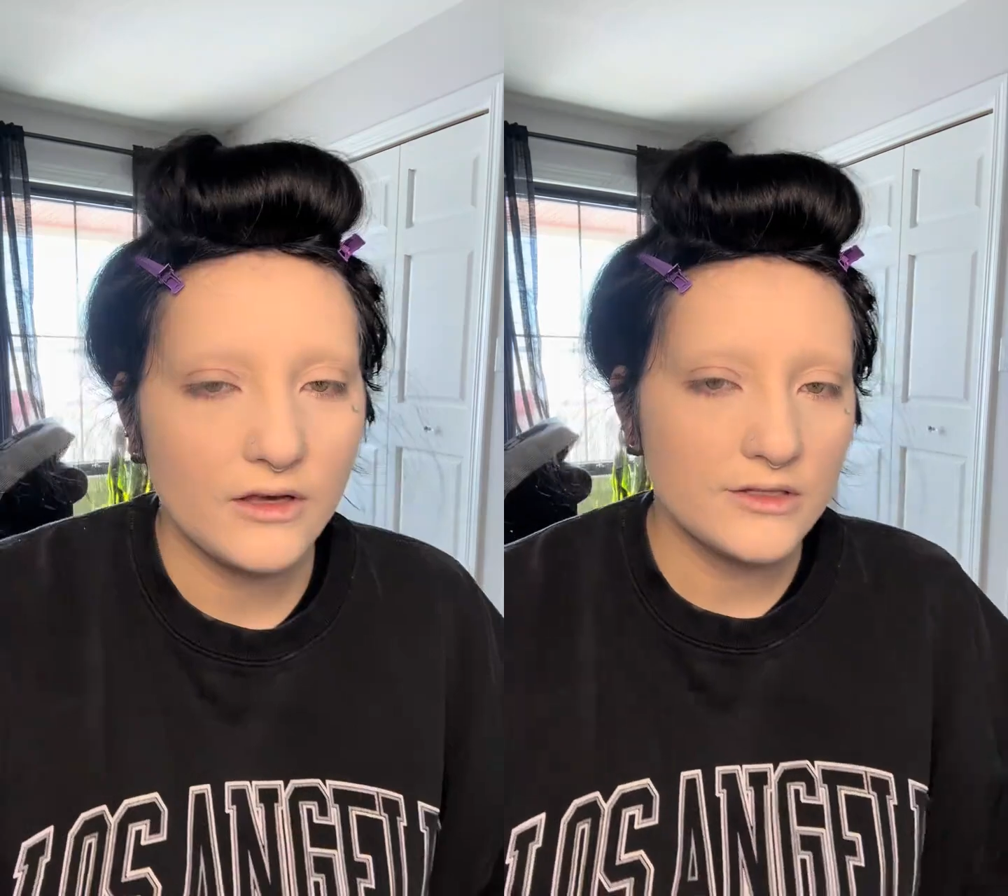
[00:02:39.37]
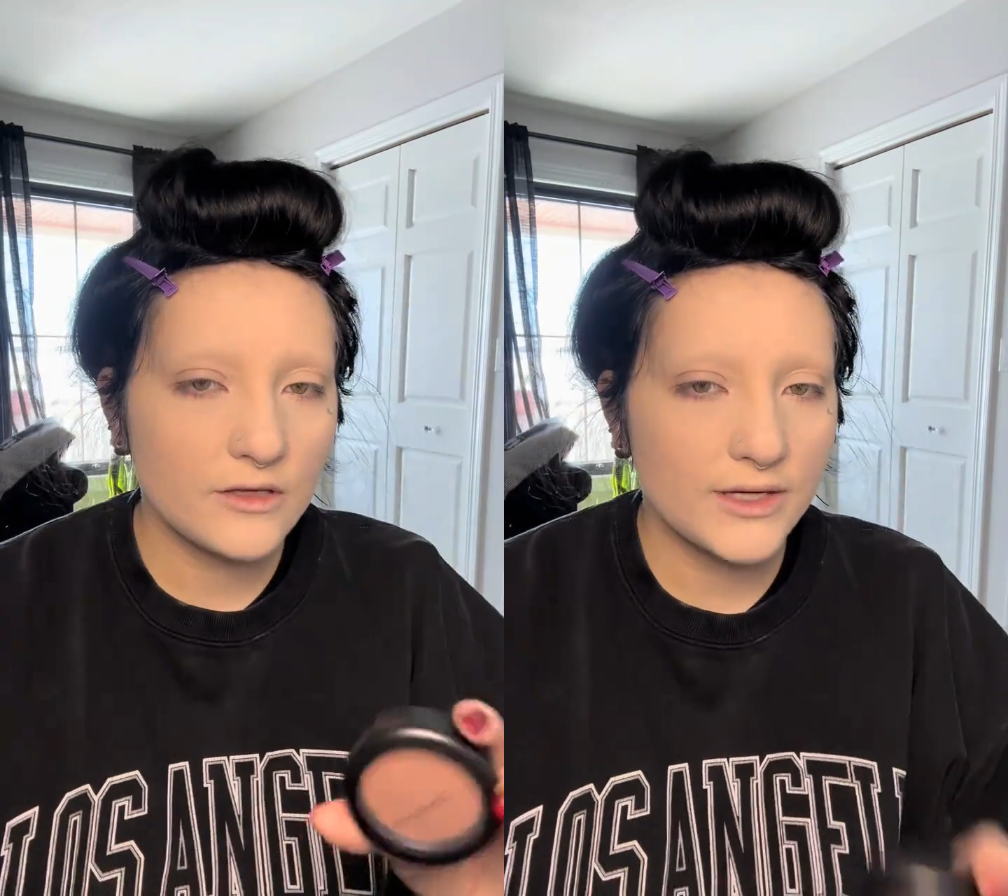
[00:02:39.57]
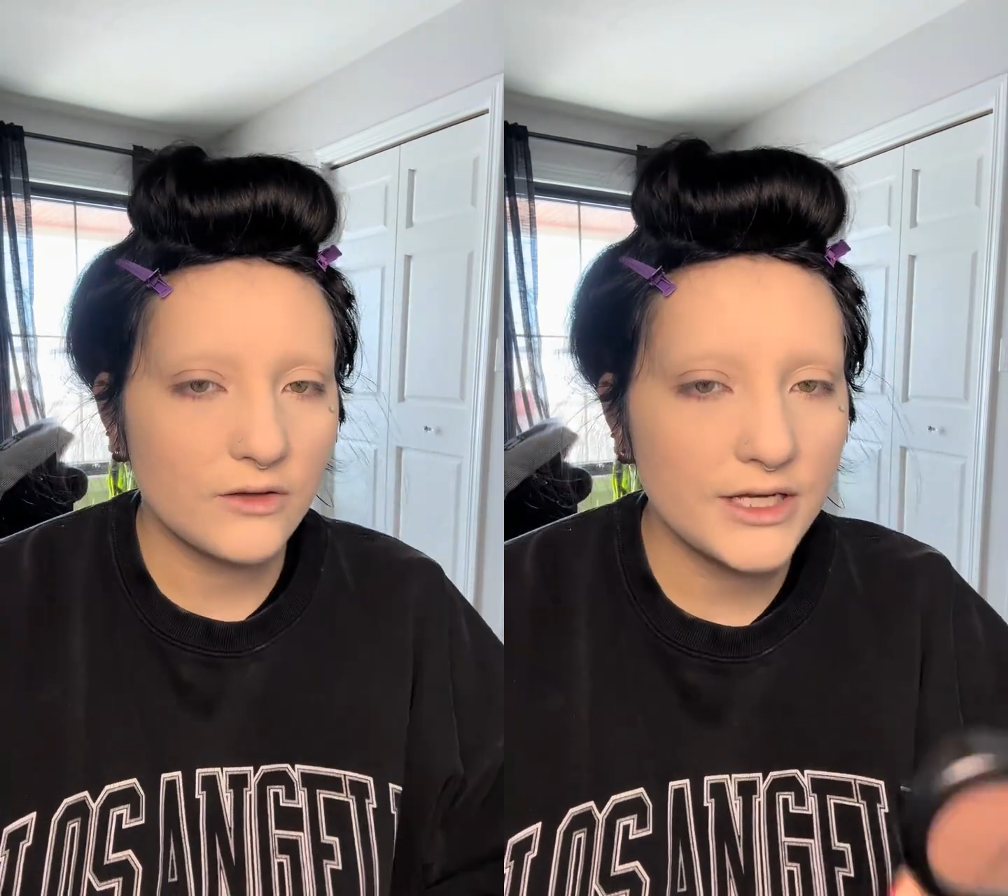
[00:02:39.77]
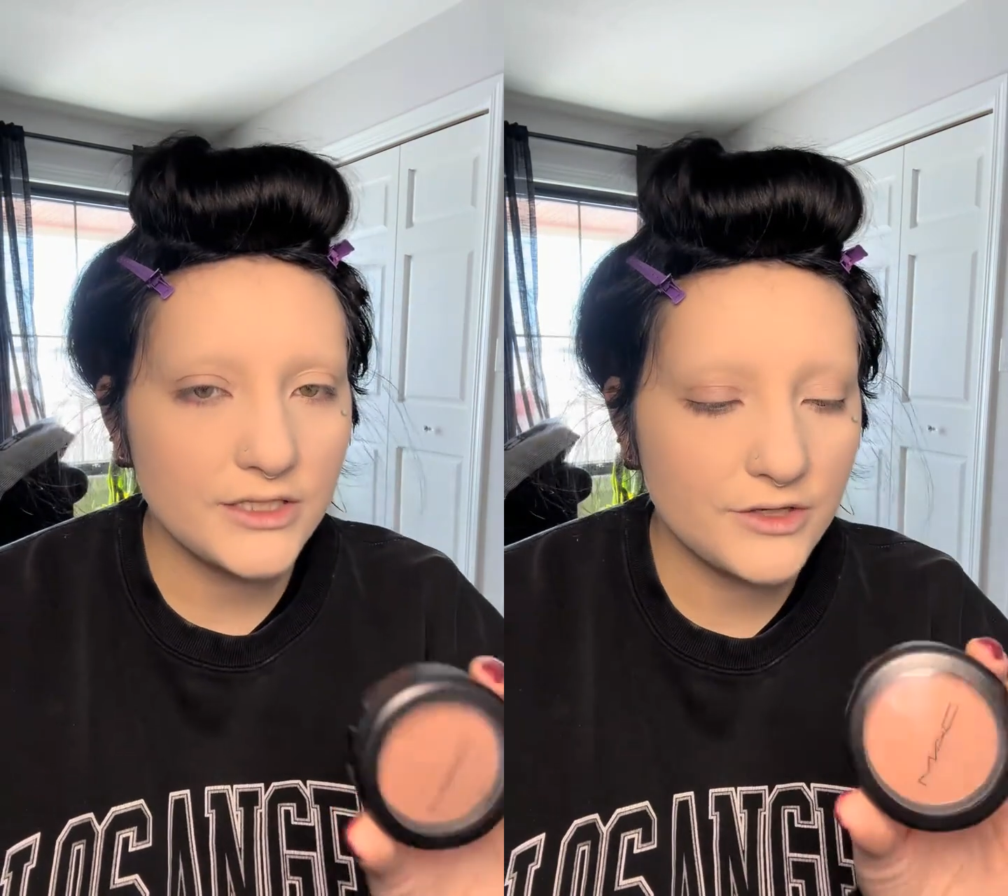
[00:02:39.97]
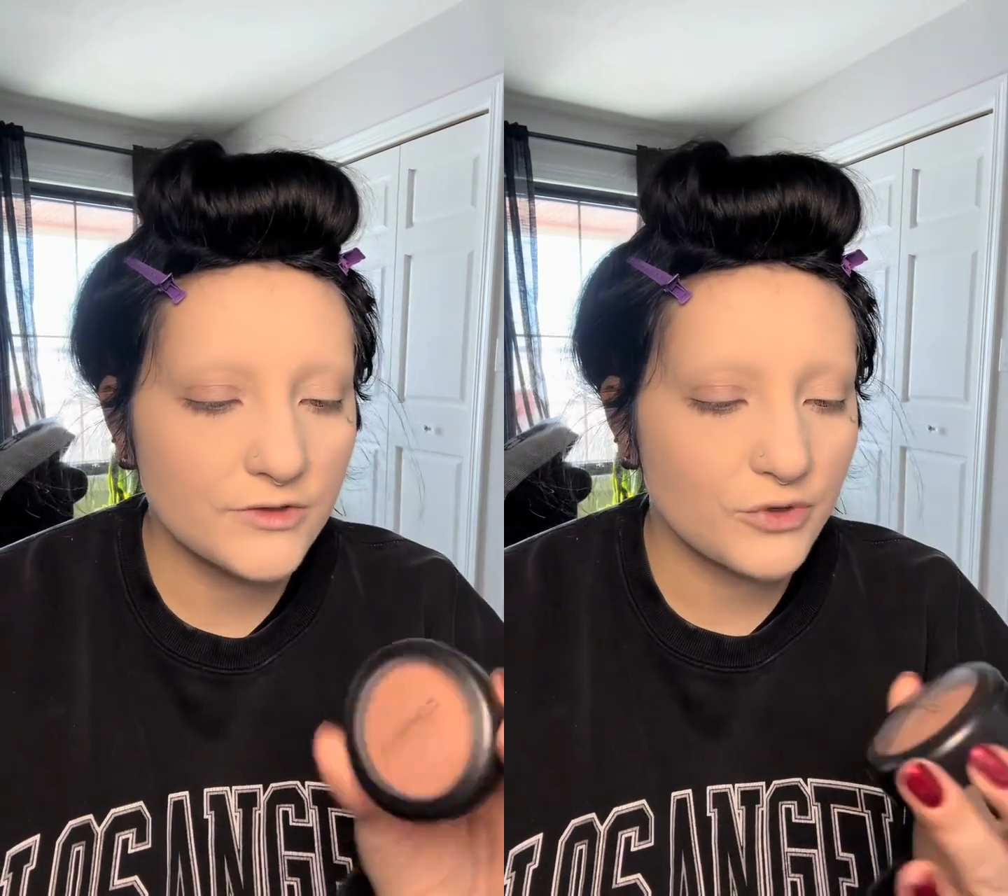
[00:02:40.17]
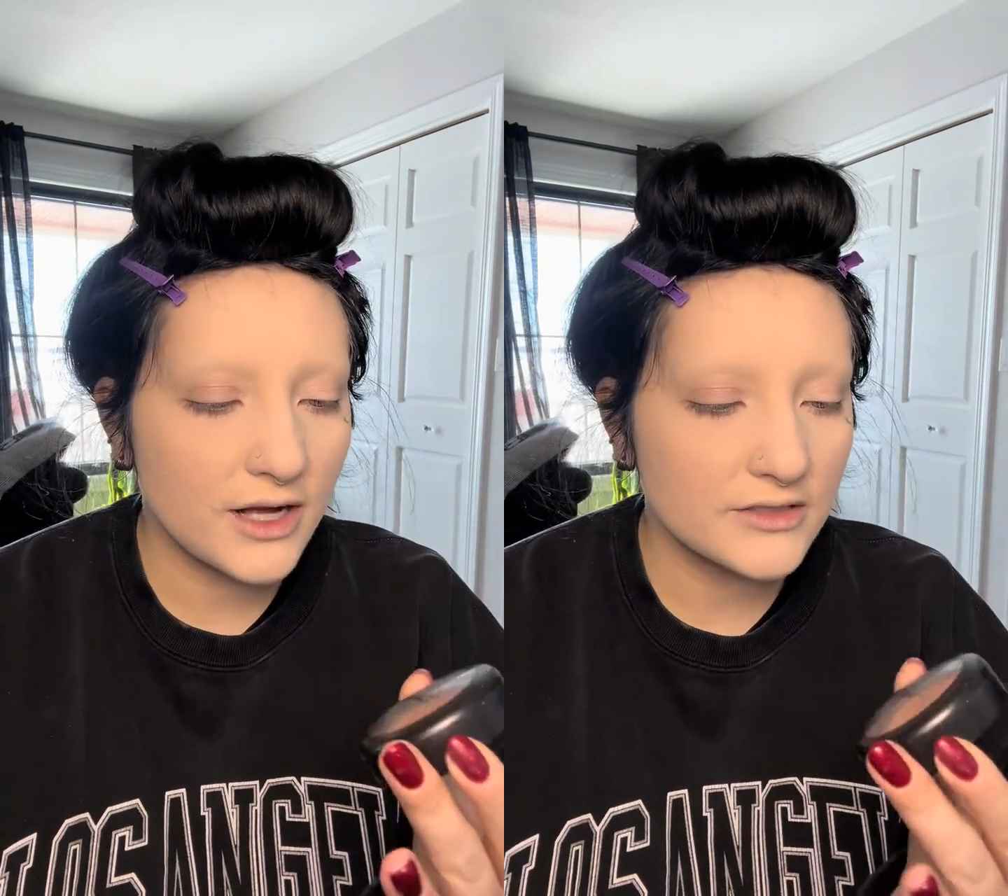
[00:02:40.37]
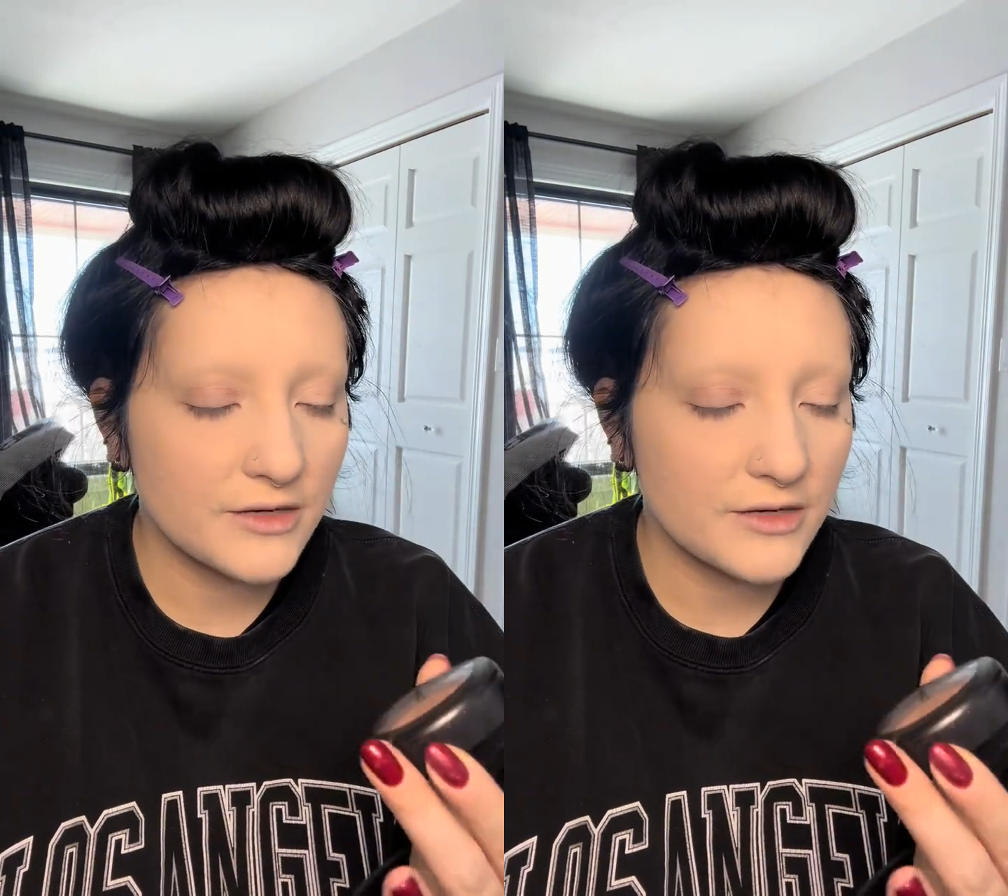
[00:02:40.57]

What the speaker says: So I don't like to use bronzer,